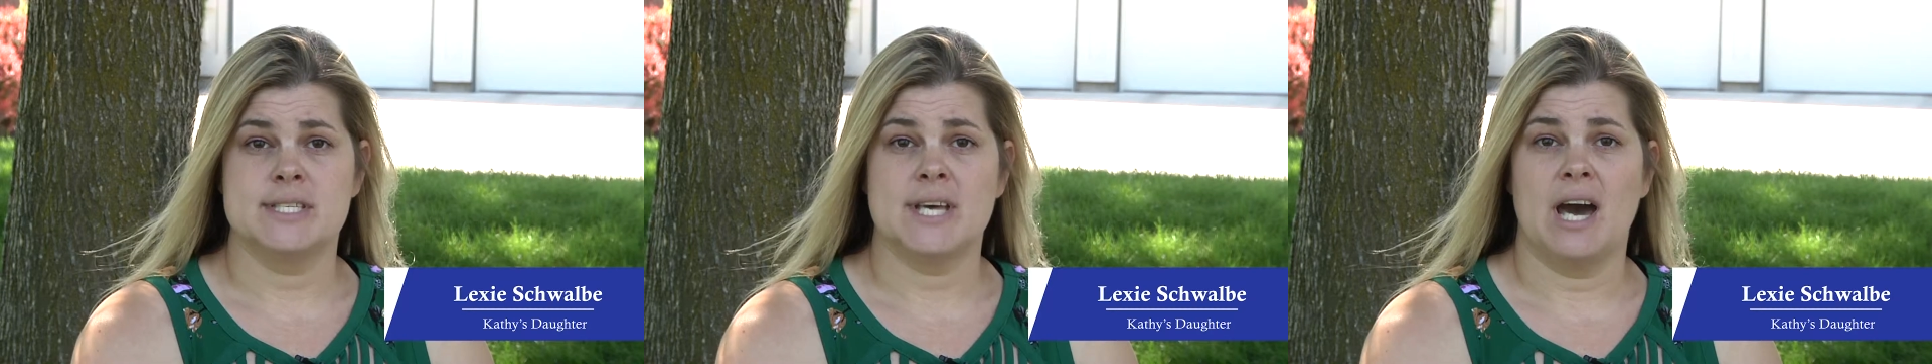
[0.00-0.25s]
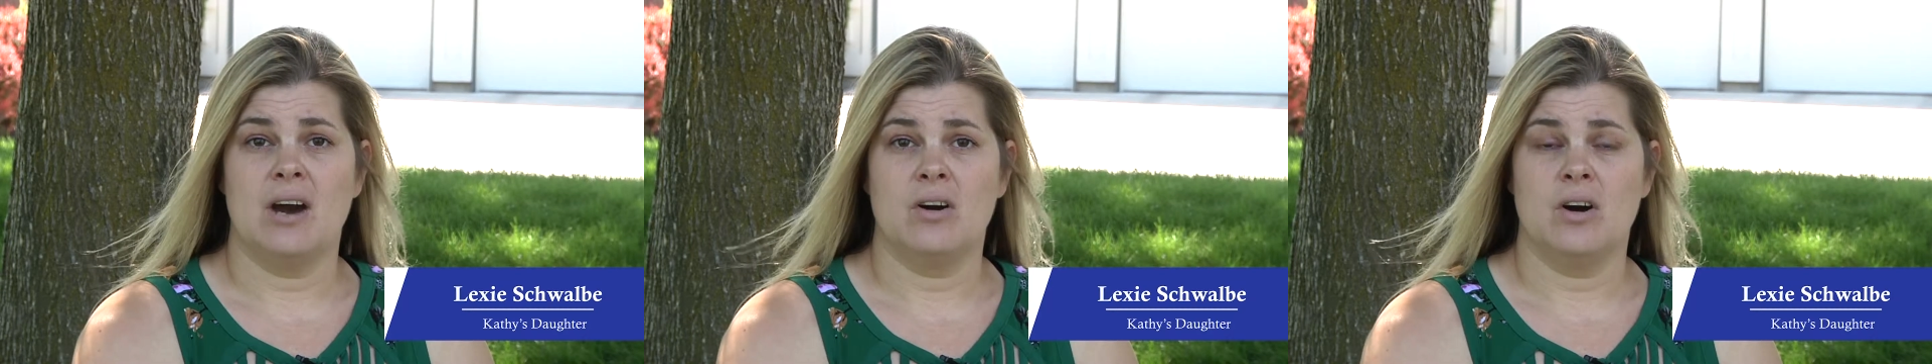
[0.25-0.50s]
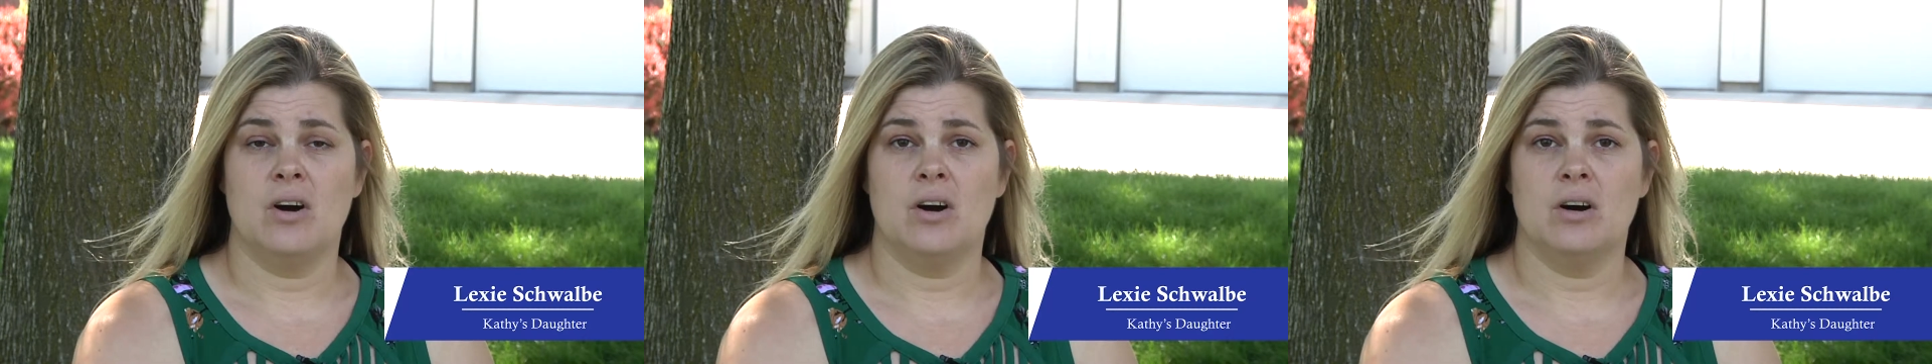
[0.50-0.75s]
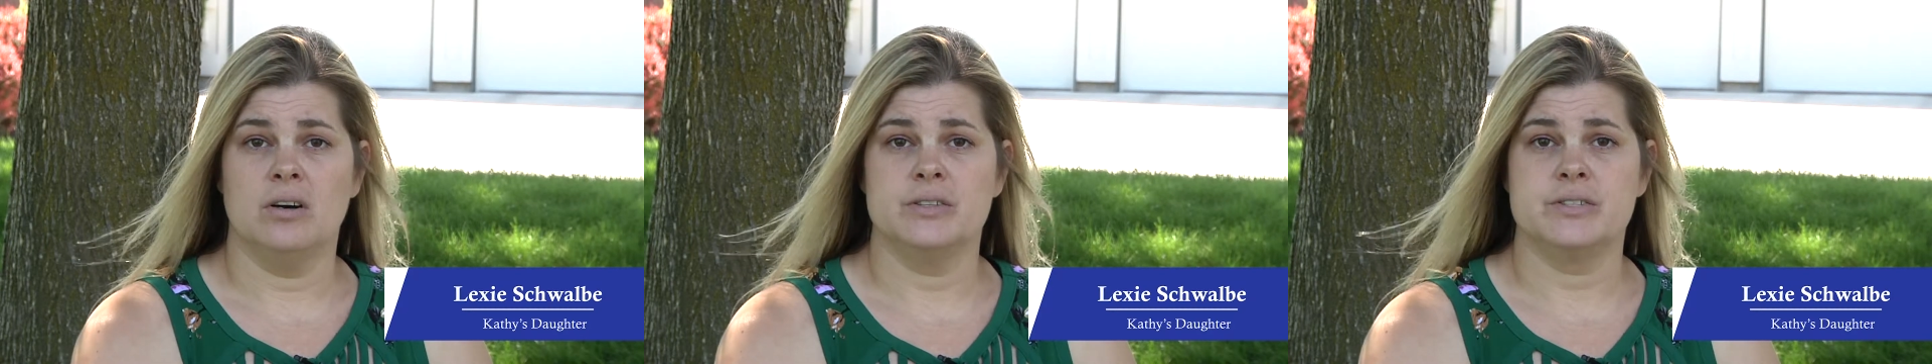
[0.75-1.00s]
to
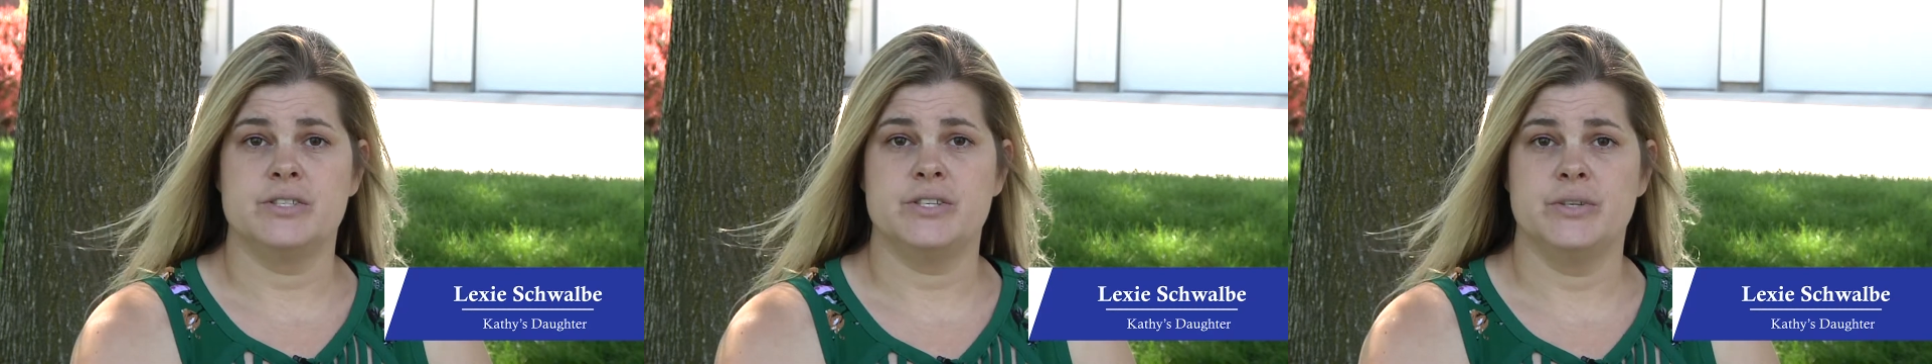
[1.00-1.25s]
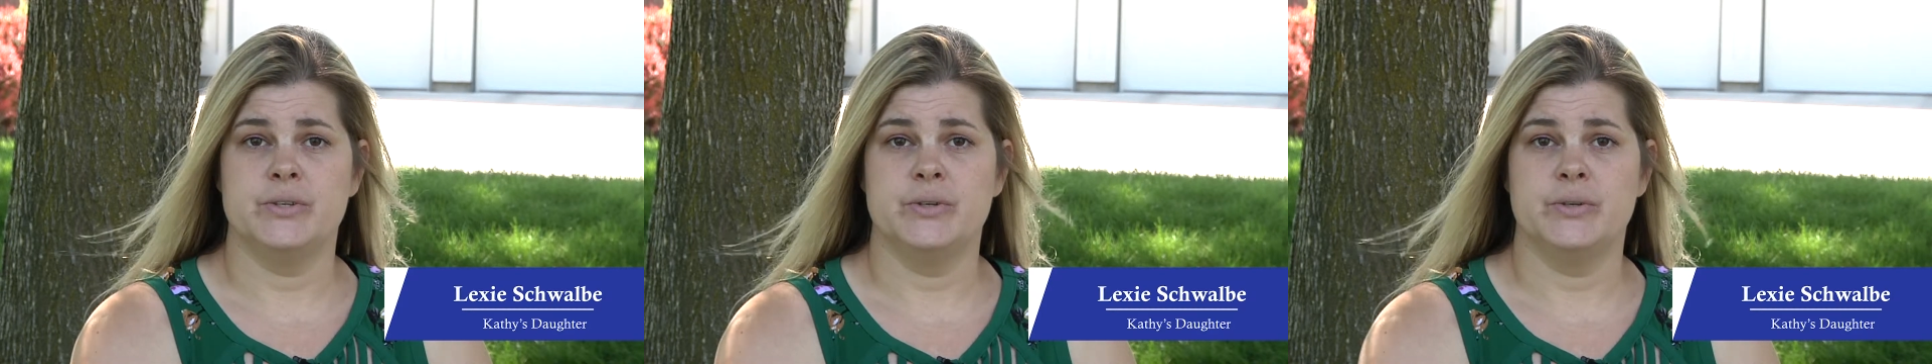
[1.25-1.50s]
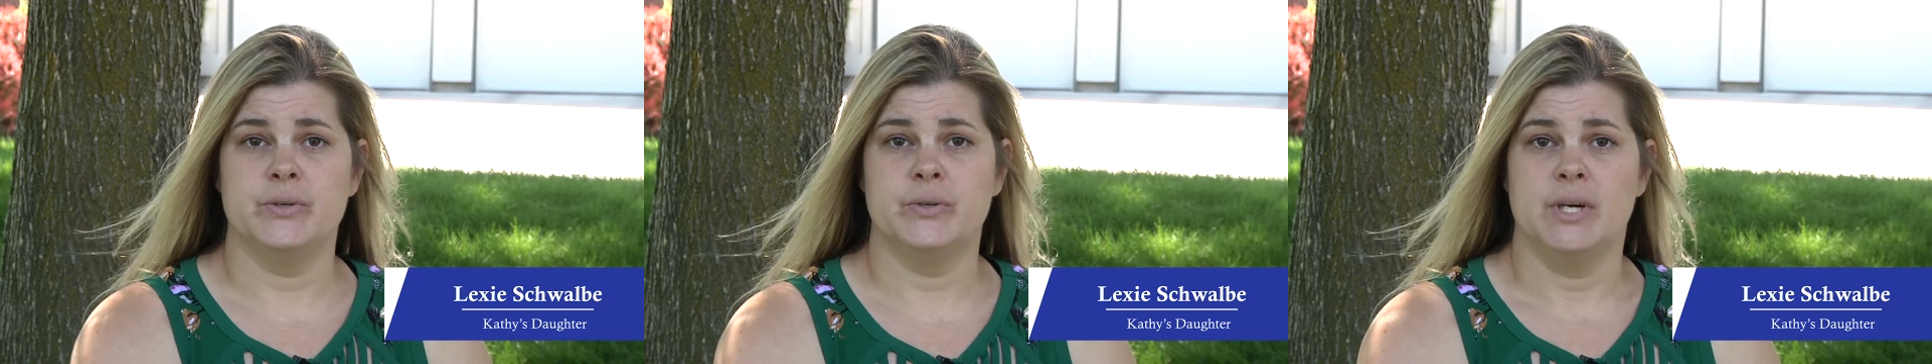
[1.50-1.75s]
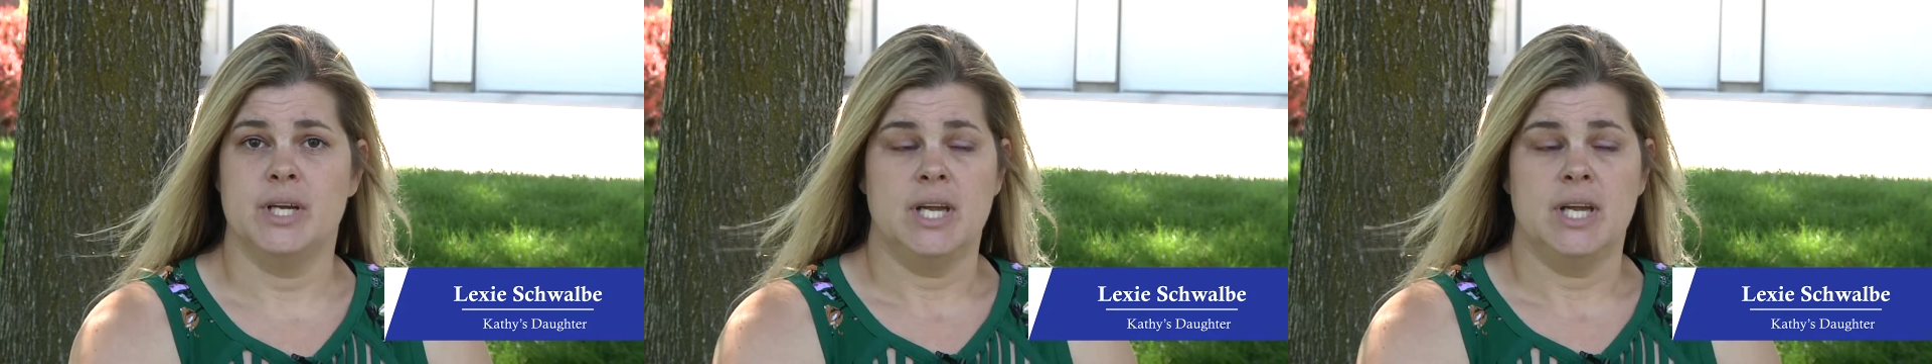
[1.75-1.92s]
alcohol to